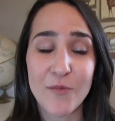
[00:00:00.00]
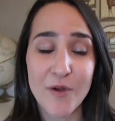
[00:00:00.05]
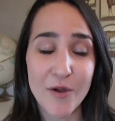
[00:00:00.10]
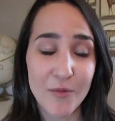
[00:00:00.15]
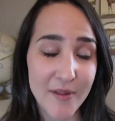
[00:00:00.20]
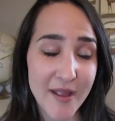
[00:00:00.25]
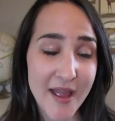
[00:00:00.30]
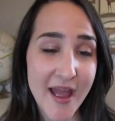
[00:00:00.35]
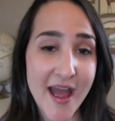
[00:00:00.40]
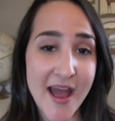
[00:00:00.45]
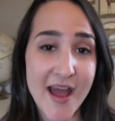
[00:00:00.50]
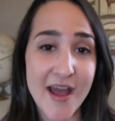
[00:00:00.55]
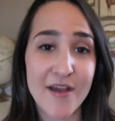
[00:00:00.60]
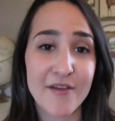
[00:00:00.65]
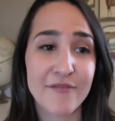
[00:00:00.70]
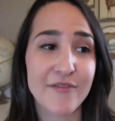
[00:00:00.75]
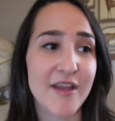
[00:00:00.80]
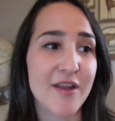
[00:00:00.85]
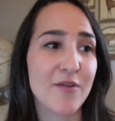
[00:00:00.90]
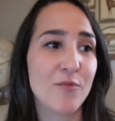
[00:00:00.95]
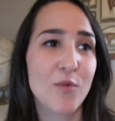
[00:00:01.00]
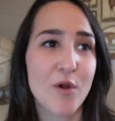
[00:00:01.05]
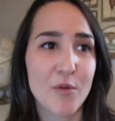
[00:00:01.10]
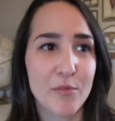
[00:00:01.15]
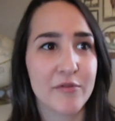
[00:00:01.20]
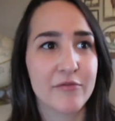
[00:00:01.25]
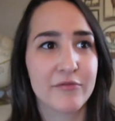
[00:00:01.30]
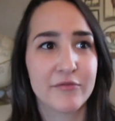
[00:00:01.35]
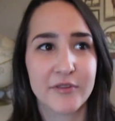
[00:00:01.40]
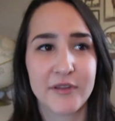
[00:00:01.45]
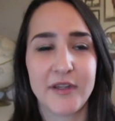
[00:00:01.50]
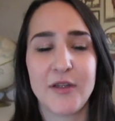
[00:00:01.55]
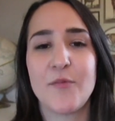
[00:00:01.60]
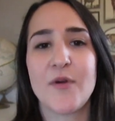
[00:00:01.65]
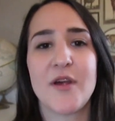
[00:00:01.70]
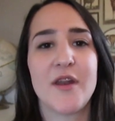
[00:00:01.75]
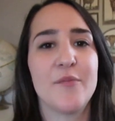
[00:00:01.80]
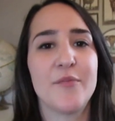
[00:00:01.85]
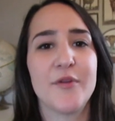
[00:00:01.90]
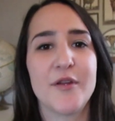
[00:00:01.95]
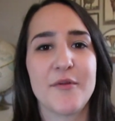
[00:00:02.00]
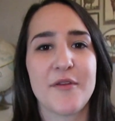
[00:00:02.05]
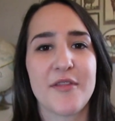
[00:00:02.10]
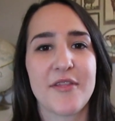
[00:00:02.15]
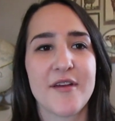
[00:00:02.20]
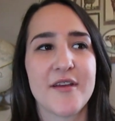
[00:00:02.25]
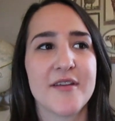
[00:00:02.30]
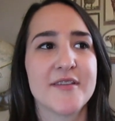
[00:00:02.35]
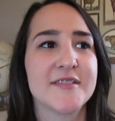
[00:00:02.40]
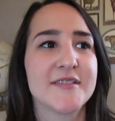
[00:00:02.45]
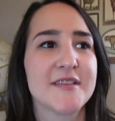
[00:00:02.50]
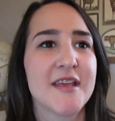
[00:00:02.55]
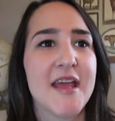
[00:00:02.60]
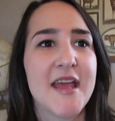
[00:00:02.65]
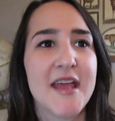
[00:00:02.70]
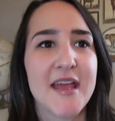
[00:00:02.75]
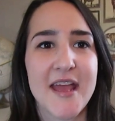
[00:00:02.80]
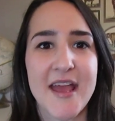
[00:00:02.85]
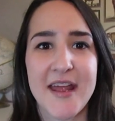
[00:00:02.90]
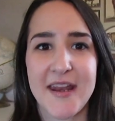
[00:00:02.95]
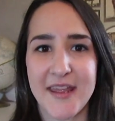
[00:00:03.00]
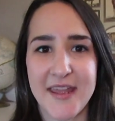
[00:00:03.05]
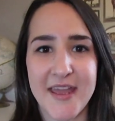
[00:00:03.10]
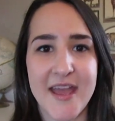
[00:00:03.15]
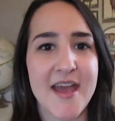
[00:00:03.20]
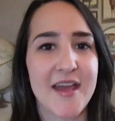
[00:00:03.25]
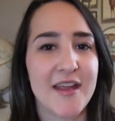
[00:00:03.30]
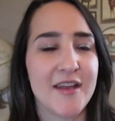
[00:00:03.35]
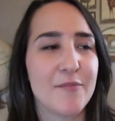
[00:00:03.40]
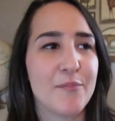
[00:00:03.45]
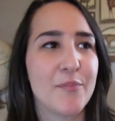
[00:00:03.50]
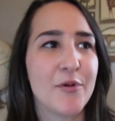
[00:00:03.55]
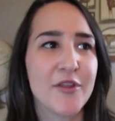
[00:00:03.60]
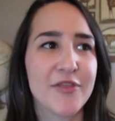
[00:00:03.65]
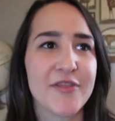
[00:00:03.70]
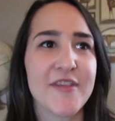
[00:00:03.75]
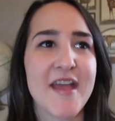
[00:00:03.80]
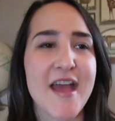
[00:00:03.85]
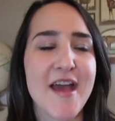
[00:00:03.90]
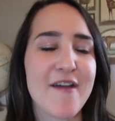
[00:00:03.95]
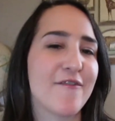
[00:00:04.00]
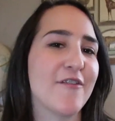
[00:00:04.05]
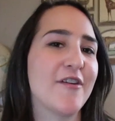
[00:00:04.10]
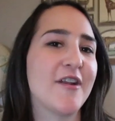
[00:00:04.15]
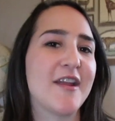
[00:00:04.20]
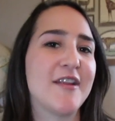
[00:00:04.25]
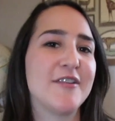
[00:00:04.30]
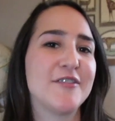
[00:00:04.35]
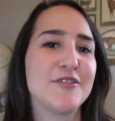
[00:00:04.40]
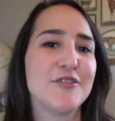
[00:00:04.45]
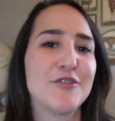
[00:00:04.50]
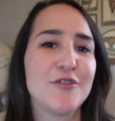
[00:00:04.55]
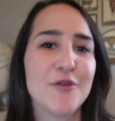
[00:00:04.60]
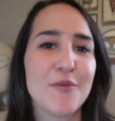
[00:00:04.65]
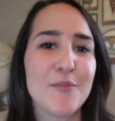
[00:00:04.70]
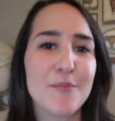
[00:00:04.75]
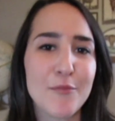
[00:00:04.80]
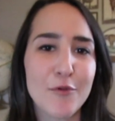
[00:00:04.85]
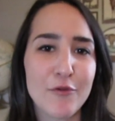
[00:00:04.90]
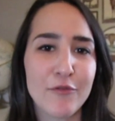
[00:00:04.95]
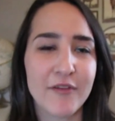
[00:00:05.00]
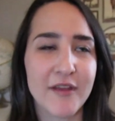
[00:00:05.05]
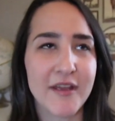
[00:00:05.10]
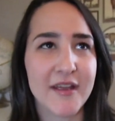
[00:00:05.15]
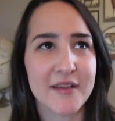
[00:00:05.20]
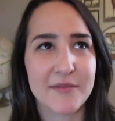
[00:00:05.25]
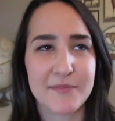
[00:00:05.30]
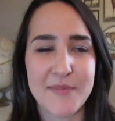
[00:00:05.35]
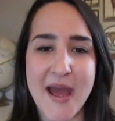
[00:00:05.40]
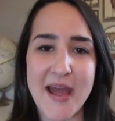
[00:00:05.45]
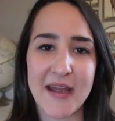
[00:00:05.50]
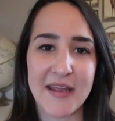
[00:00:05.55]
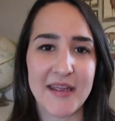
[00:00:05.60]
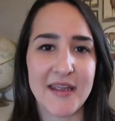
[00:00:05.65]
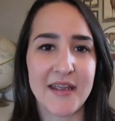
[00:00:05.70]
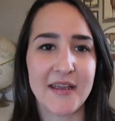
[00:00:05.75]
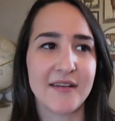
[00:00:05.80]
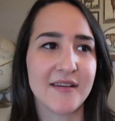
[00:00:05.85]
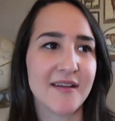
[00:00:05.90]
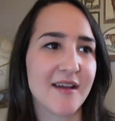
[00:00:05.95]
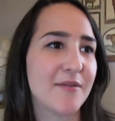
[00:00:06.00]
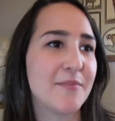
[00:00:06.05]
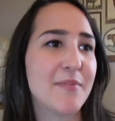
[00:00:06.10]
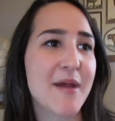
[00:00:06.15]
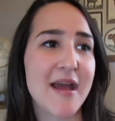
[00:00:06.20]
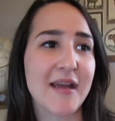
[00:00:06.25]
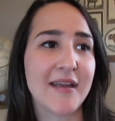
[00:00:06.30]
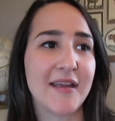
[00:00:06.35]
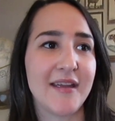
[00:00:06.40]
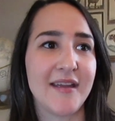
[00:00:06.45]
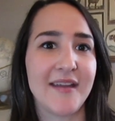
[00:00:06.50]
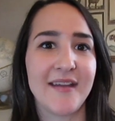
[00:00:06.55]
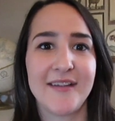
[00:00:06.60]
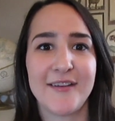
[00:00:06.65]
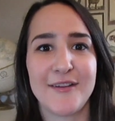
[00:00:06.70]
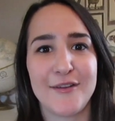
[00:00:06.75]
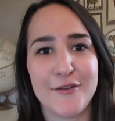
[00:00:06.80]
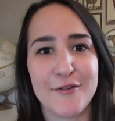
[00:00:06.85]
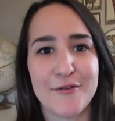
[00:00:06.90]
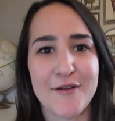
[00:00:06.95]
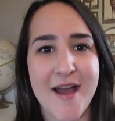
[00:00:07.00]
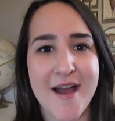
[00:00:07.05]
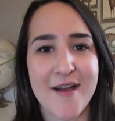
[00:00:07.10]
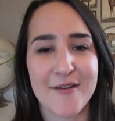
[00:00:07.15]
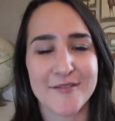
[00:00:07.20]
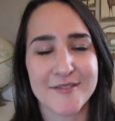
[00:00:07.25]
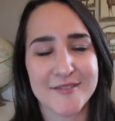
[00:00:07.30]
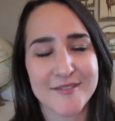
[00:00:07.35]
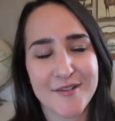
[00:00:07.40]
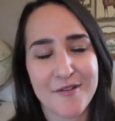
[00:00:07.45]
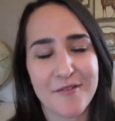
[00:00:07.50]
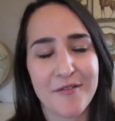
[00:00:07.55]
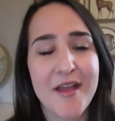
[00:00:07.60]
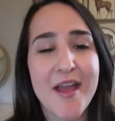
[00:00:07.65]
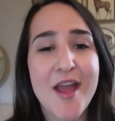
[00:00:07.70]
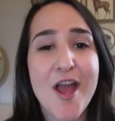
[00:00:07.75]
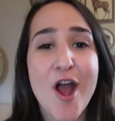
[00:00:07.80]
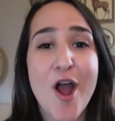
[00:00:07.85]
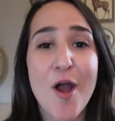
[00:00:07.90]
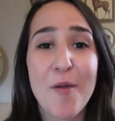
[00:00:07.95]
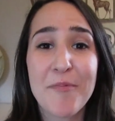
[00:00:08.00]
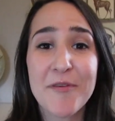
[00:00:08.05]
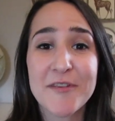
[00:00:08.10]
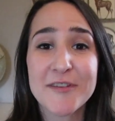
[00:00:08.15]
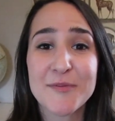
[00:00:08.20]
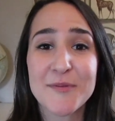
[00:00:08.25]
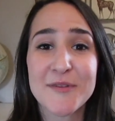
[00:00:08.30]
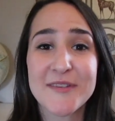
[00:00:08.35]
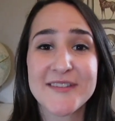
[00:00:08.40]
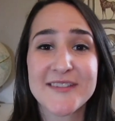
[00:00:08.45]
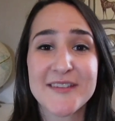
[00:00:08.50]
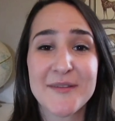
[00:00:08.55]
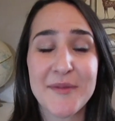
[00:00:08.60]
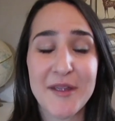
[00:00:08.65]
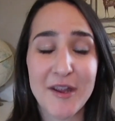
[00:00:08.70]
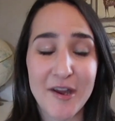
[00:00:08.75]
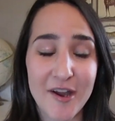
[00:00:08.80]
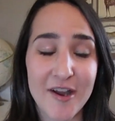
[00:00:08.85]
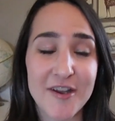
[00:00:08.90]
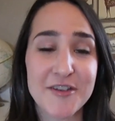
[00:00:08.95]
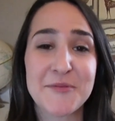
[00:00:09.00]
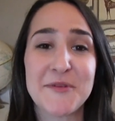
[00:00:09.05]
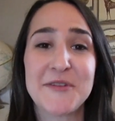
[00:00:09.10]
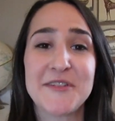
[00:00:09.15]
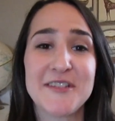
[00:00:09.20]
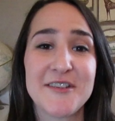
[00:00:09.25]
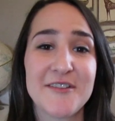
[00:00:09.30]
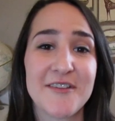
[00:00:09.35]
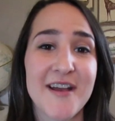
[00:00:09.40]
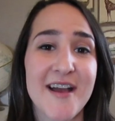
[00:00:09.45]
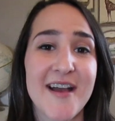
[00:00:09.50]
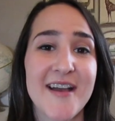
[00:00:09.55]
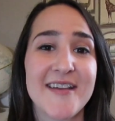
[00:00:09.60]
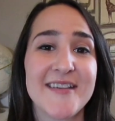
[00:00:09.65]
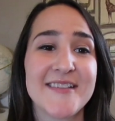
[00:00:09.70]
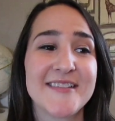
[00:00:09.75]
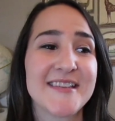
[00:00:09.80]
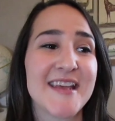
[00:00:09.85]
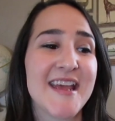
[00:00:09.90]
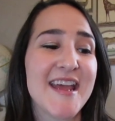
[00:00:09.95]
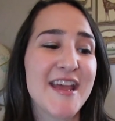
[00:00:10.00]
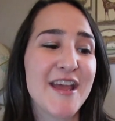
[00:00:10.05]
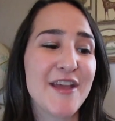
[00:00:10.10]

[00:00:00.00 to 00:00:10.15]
what we have and what we really want to bring with us and again, put the effort into moving and packing and unpacking in a new house. So hope this was some encouragement to you guys.